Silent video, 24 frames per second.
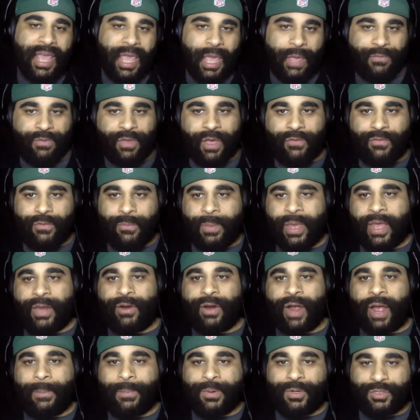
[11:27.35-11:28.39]
if you have a
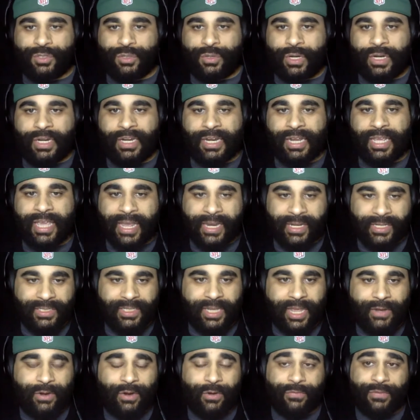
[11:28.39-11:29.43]
better opportunity to get a
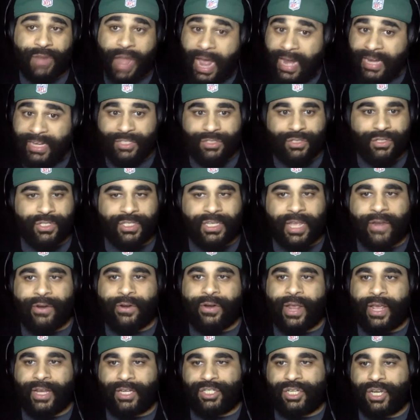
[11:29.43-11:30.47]
center. If not, he's your
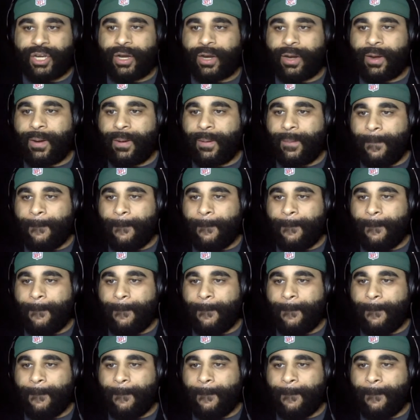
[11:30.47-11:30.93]
center next year.